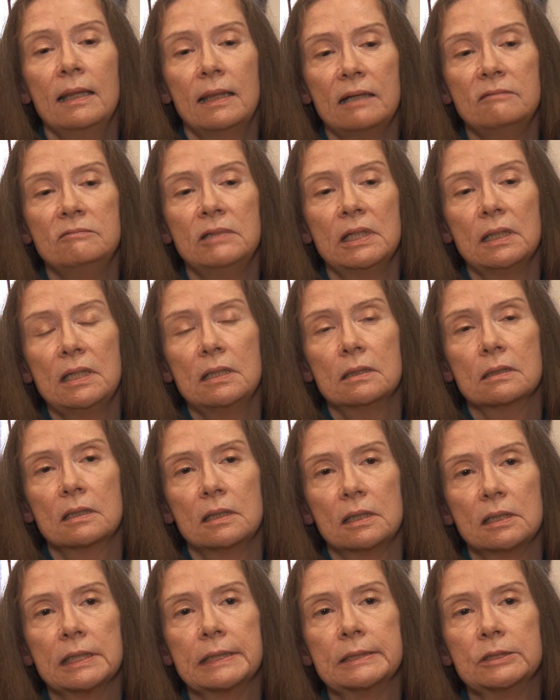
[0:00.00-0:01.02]
They really
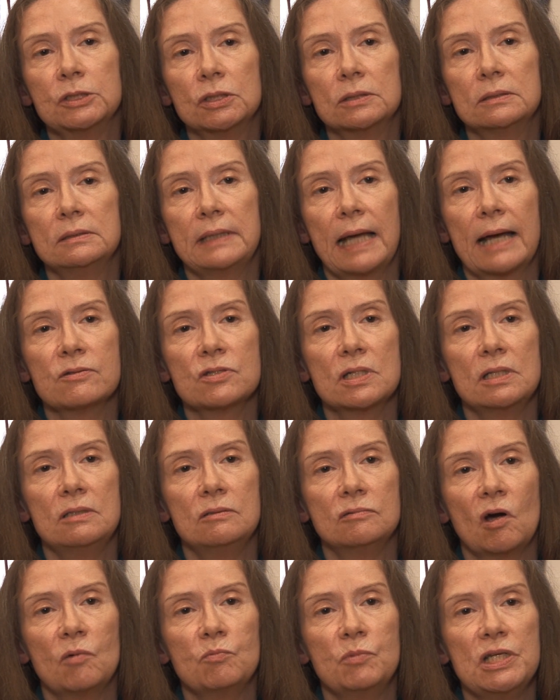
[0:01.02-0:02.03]
encourage Down
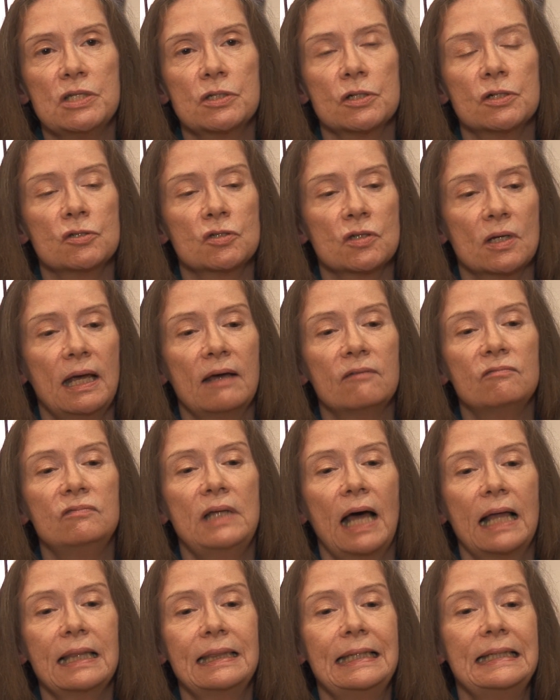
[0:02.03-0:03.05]
syndrome research and
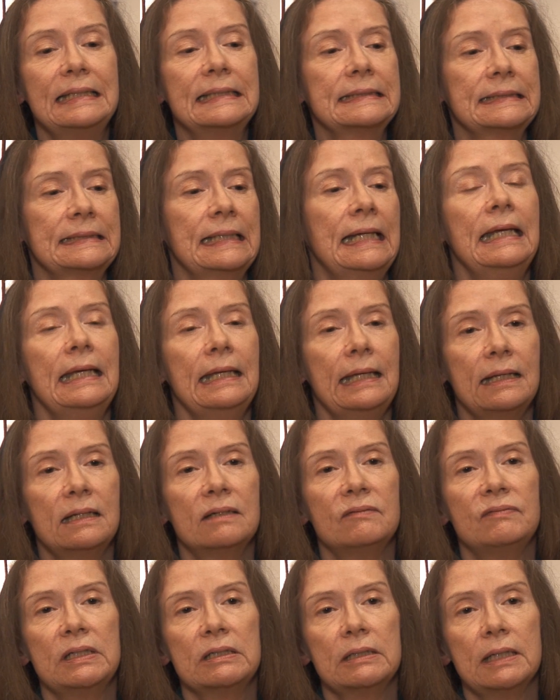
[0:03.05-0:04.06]
have done this
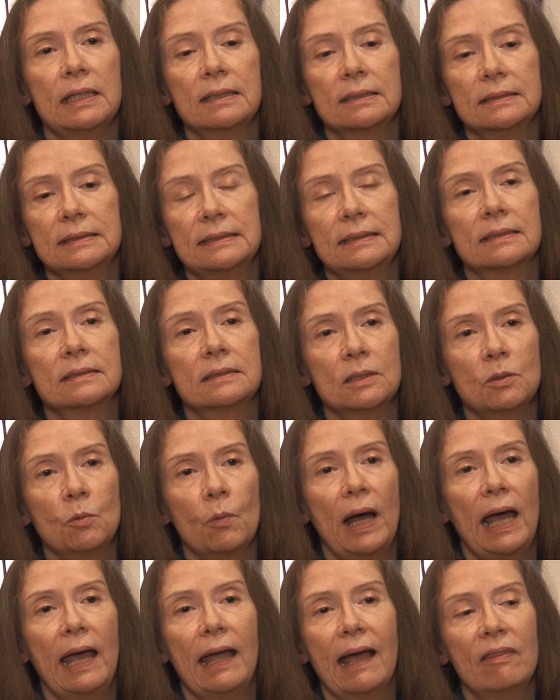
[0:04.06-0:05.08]
in a very
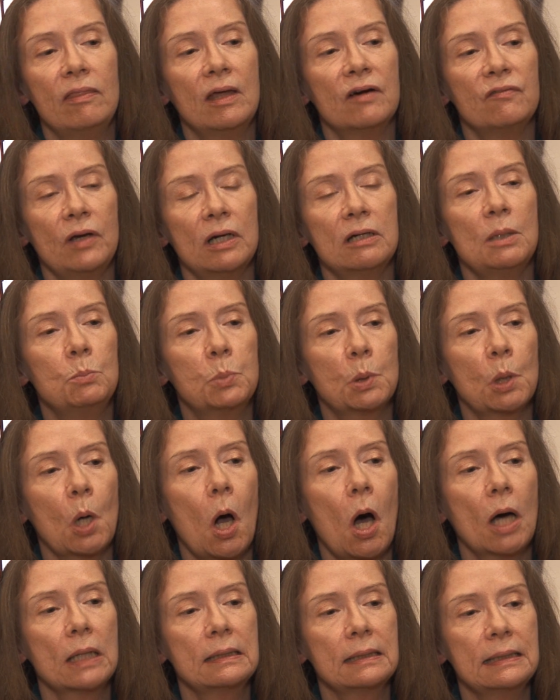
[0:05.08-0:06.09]
consistent way. And they're very
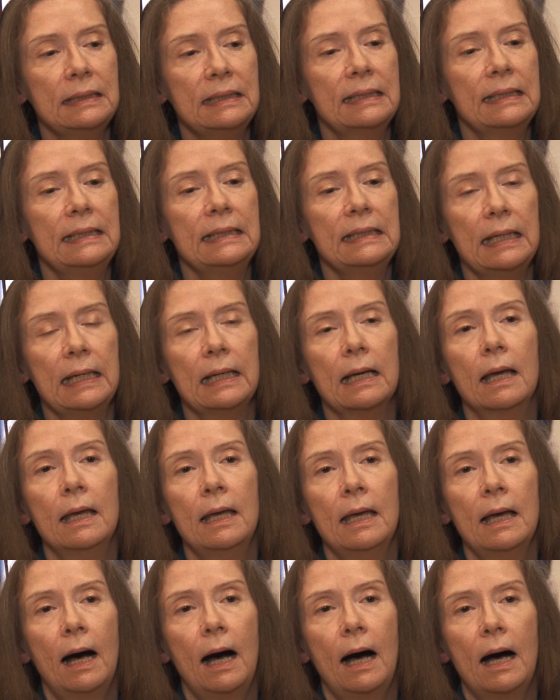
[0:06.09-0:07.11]
broadly thinking
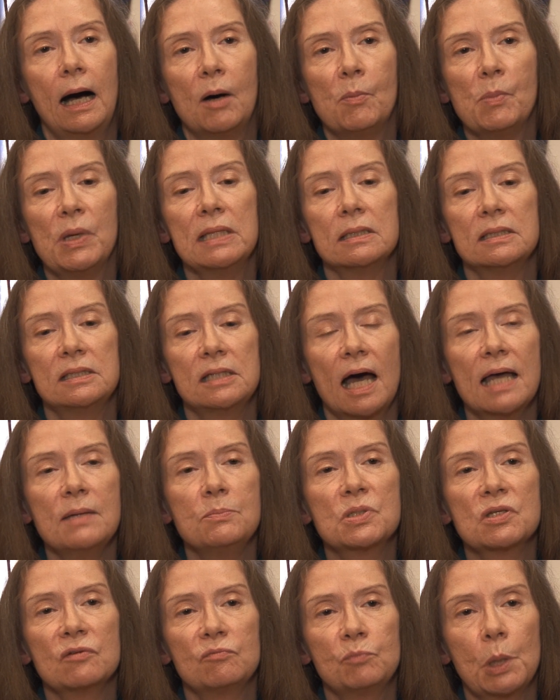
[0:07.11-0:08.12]
in the
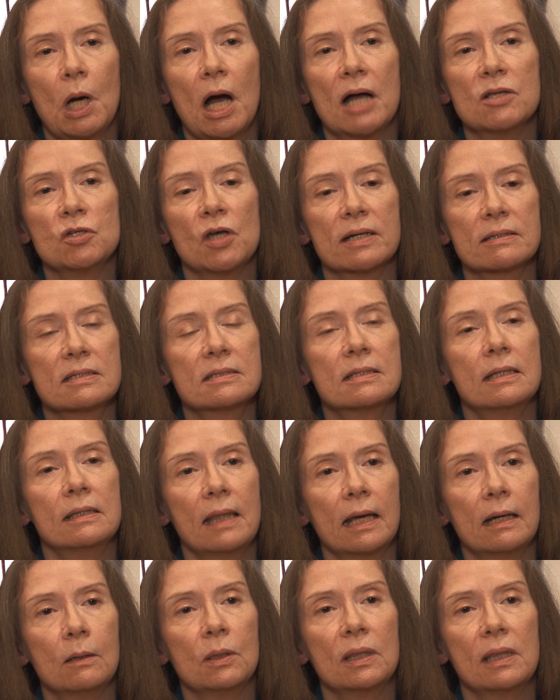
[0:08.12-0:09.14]
types of projects
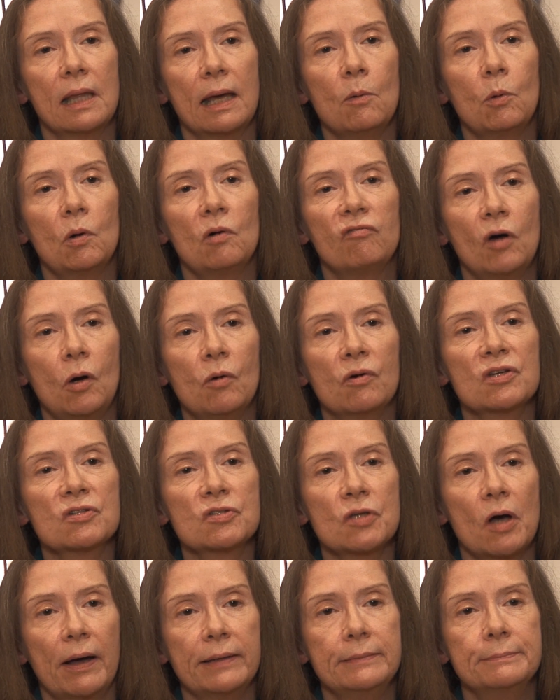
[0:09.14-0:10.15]
that they will
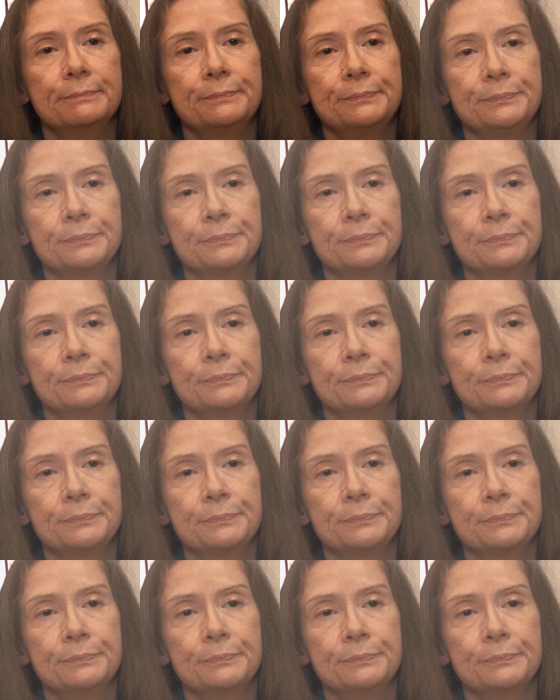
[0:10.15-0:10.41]
focus on.